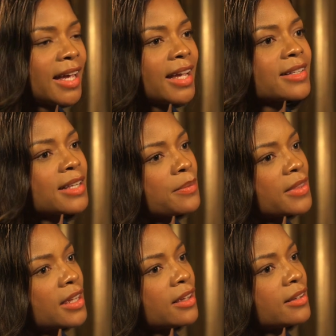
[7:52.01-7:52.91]
it's
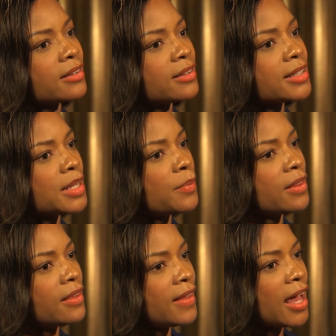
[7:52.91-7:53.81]
something deeper
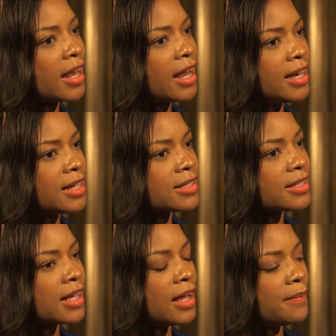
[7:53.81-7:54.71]
than that and
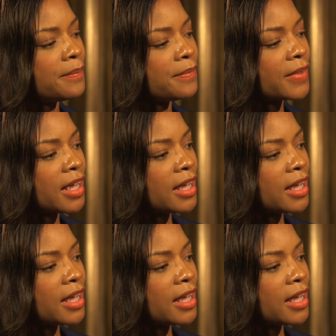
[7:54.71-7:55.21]
it's um,